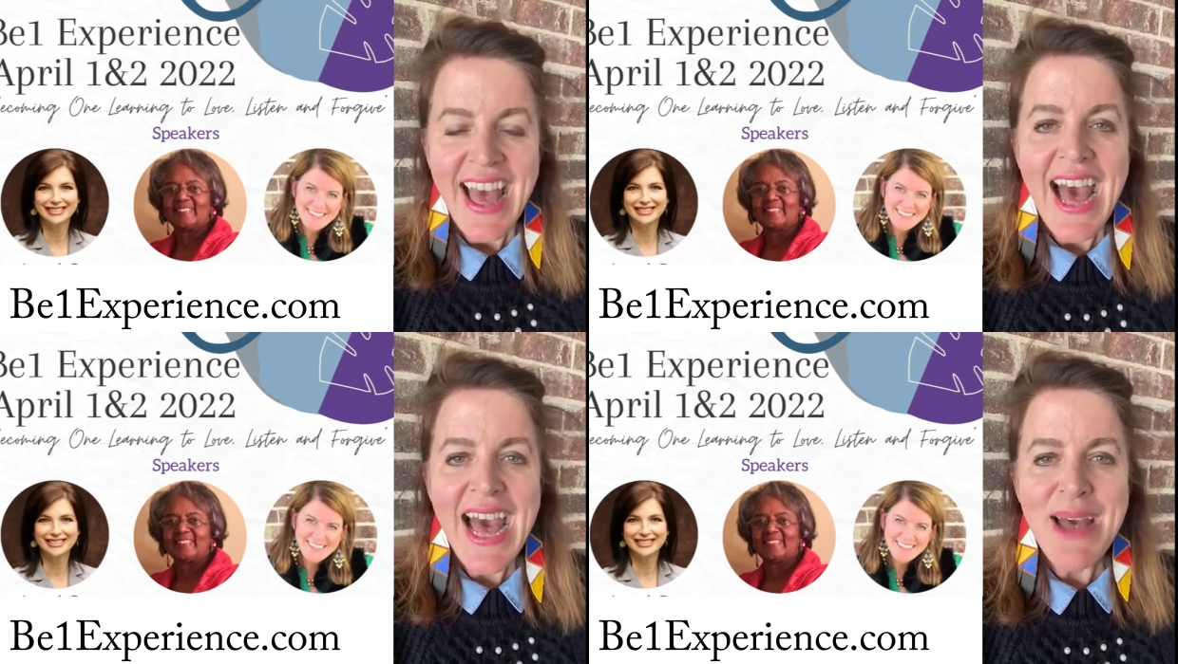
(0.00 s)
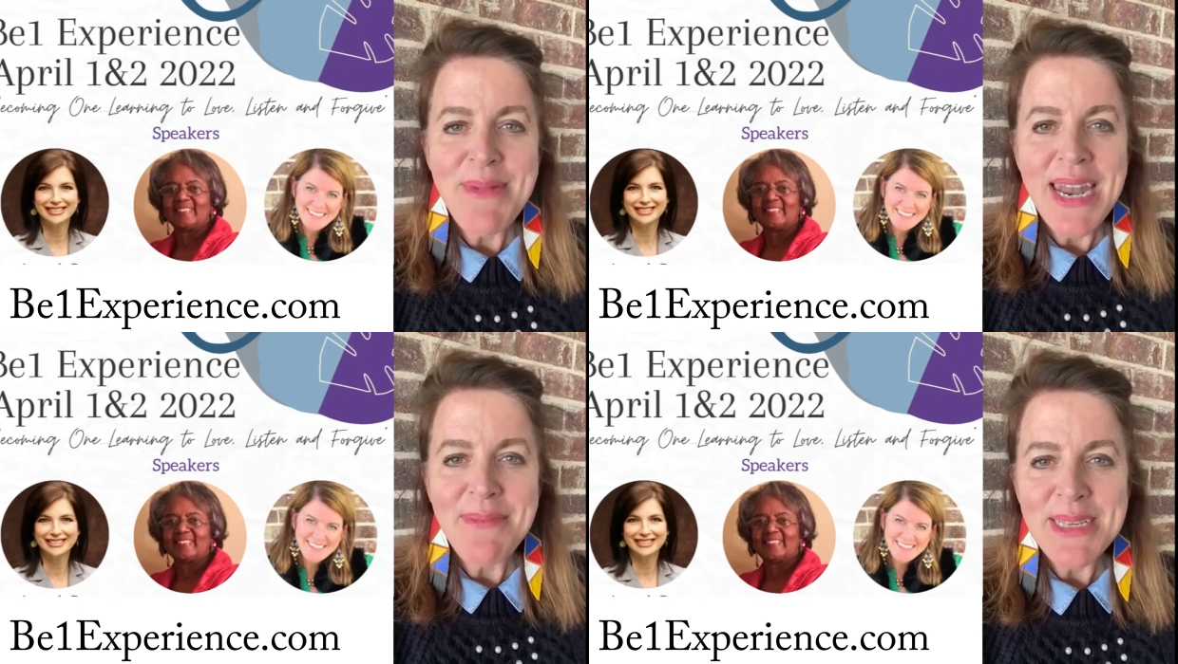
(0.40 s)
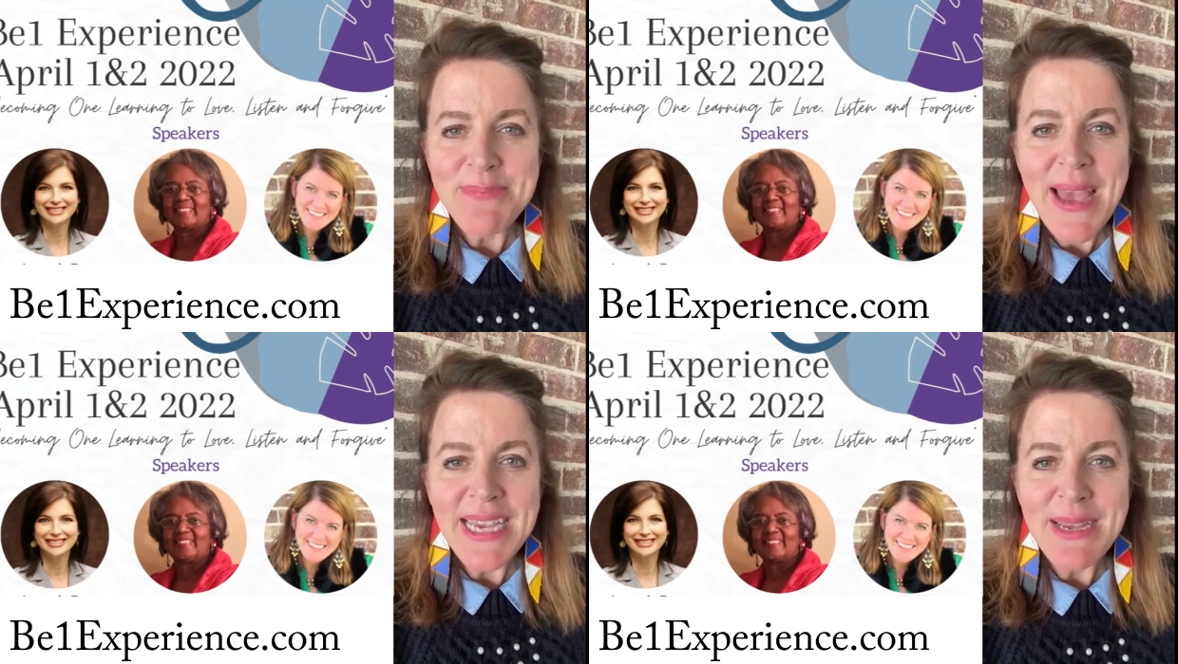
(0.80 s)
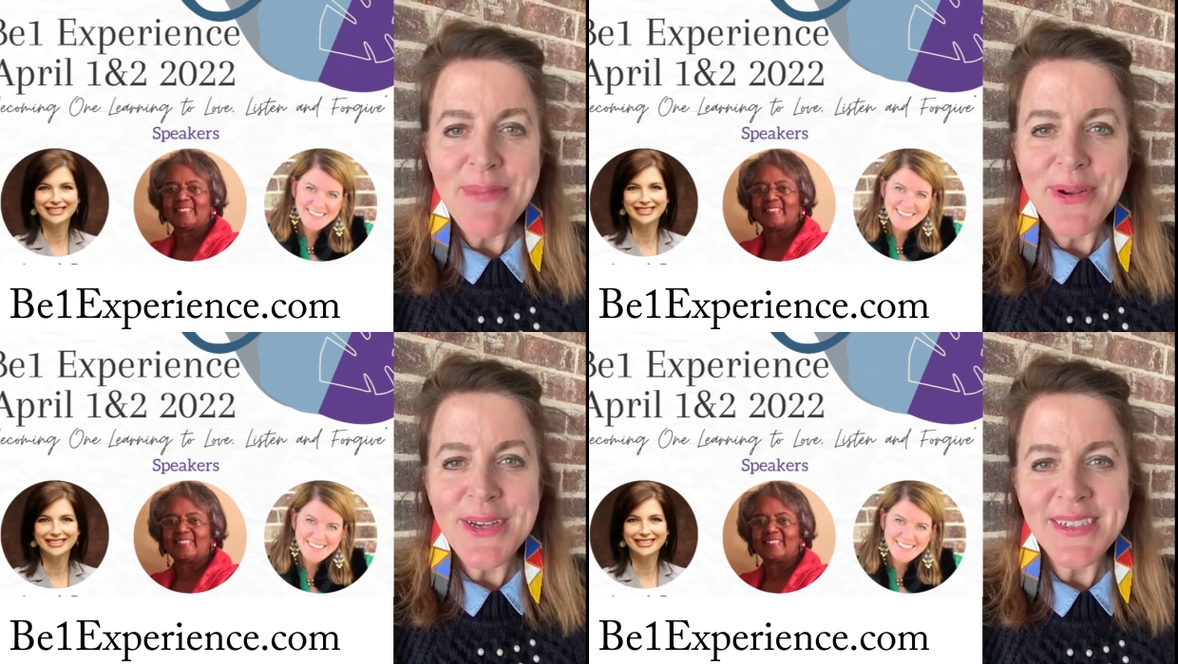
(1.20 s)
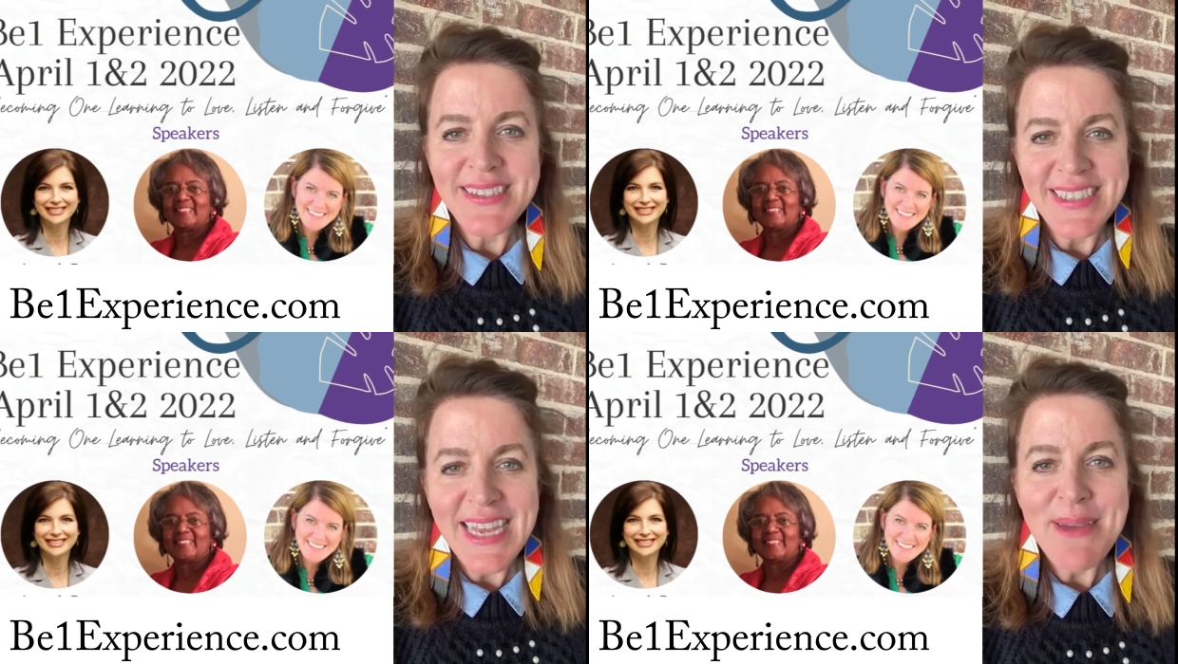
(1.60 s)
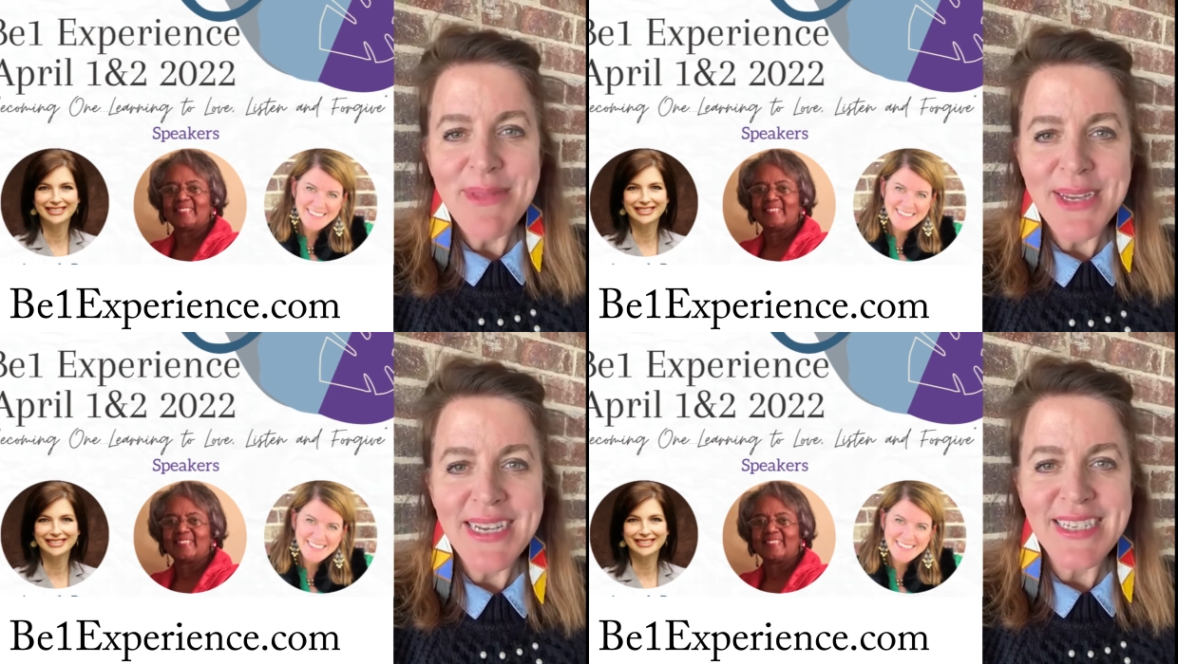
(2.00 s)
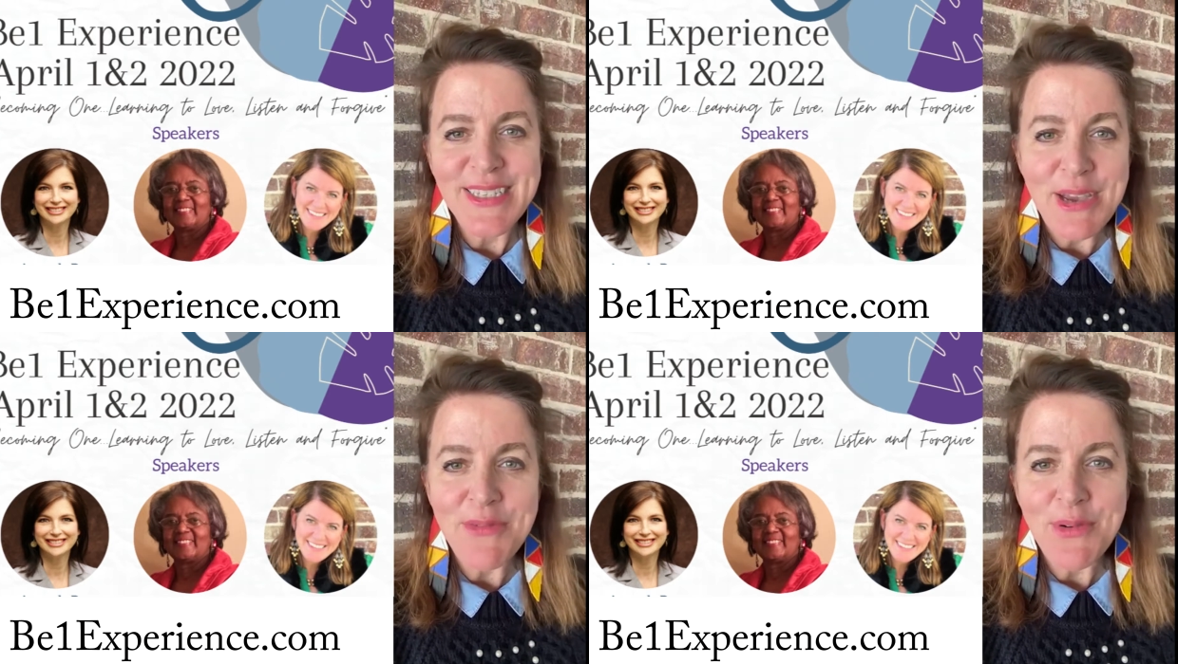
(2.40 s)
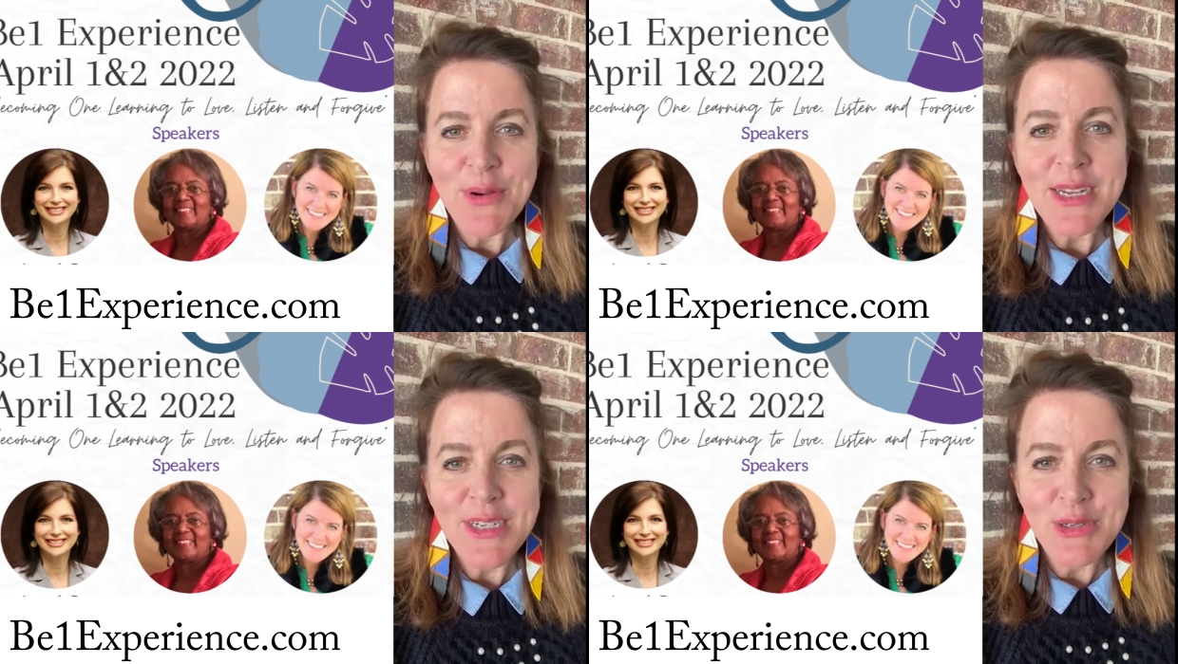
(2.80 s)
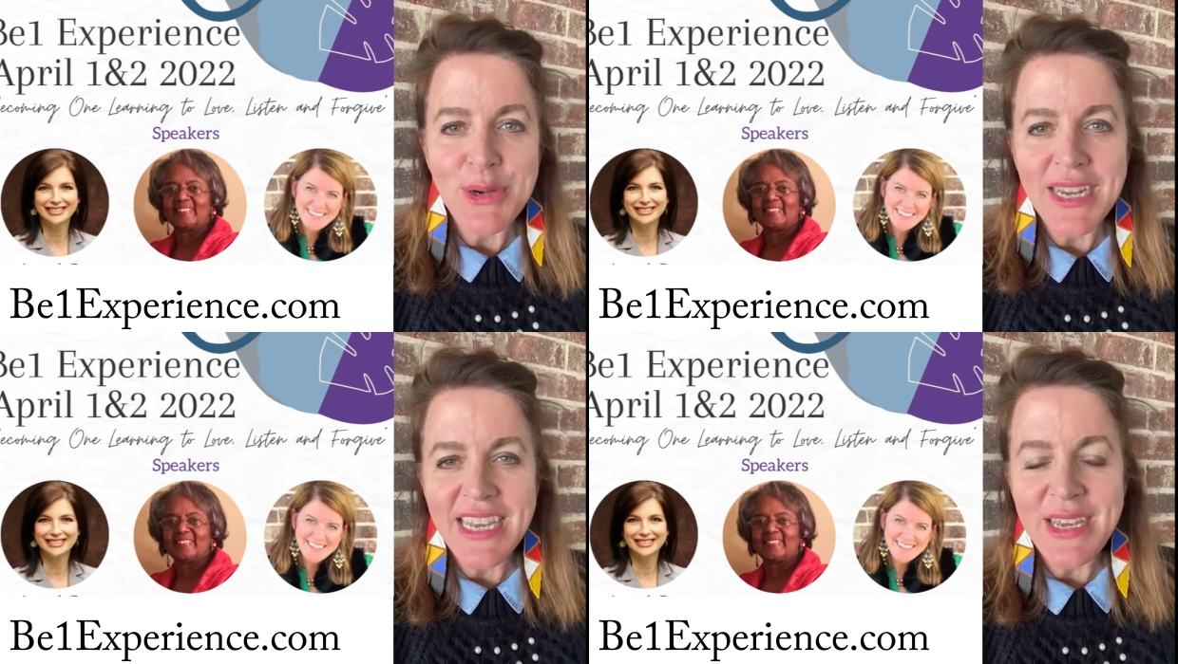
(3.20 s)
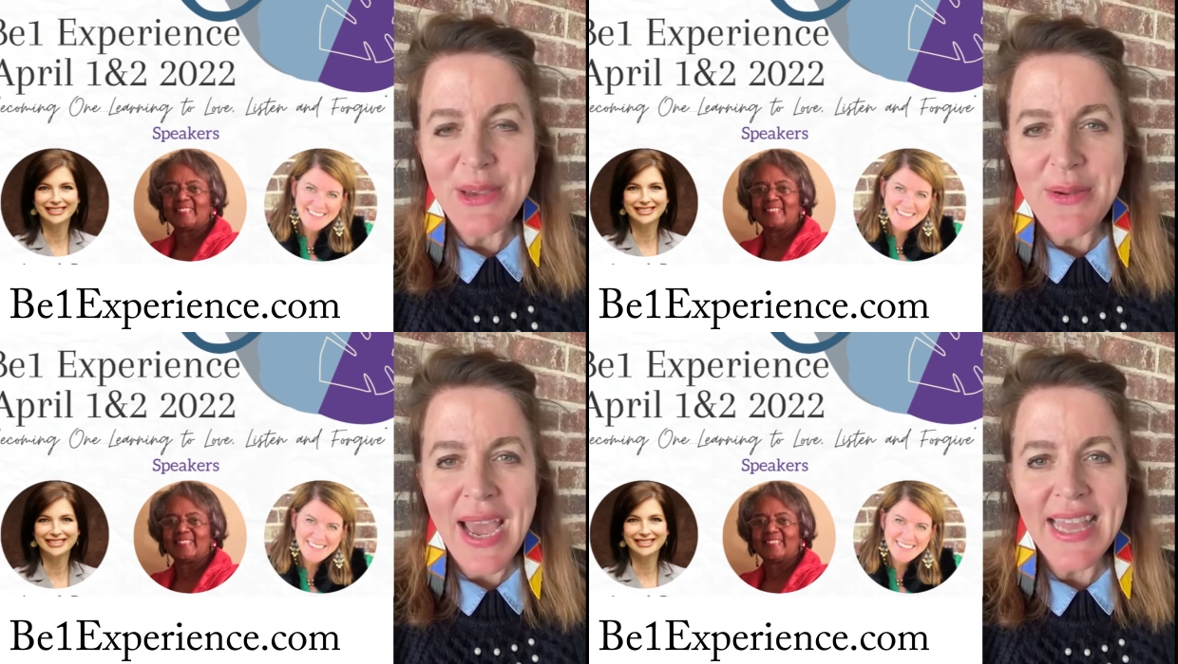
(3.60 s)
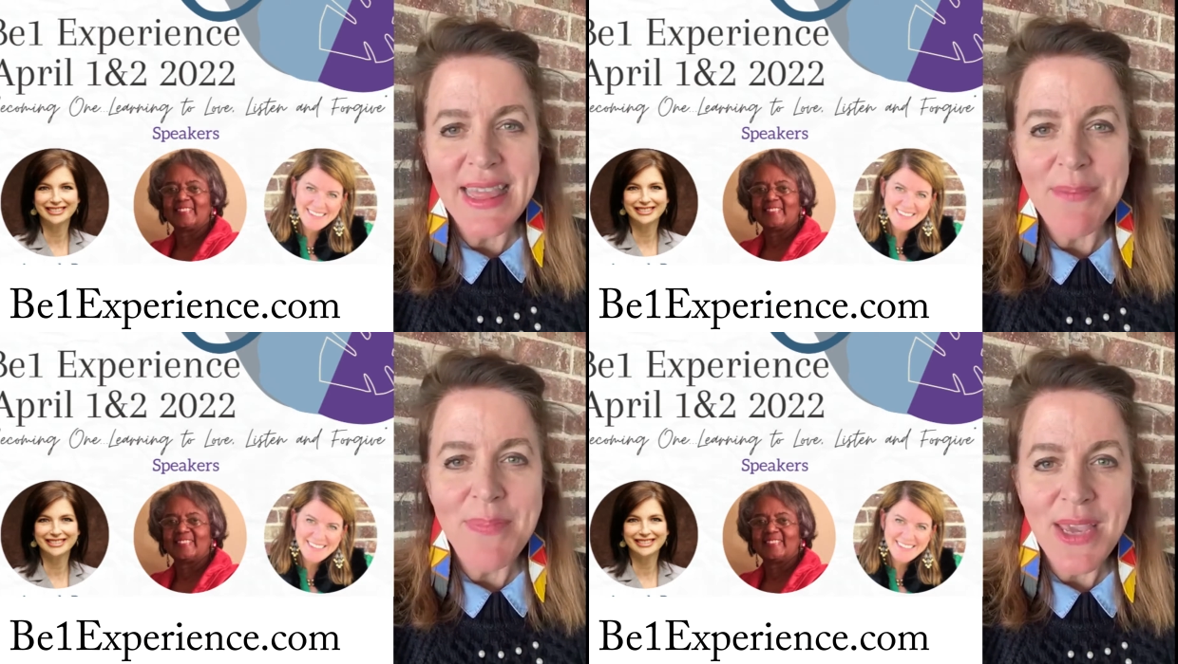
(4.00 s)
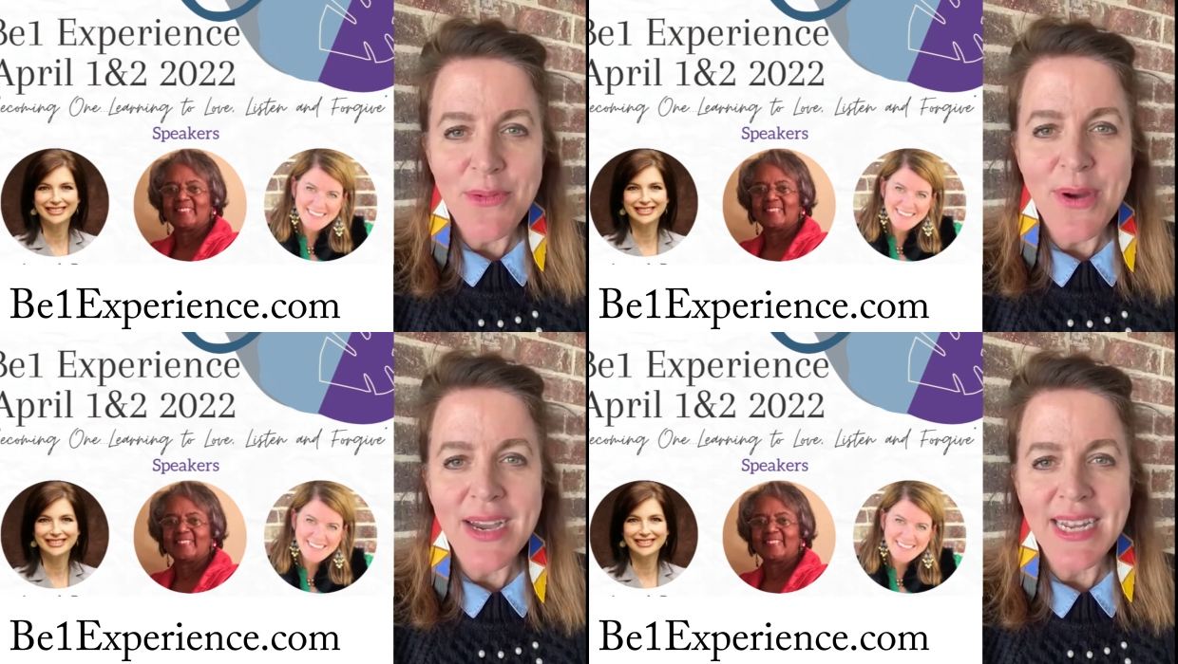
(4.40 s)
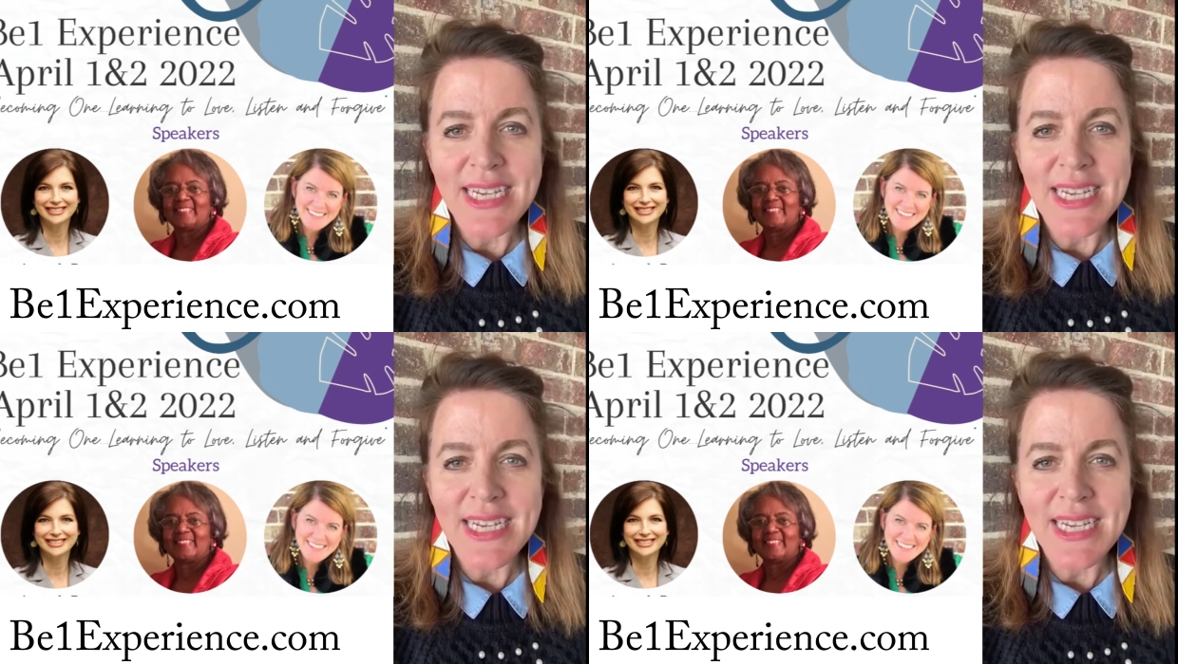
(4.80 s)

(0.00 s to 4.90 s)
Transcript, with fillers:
Speaker 1: Hi, my name is Becky Brooks, and I'm looking so forward to joining you at the Be1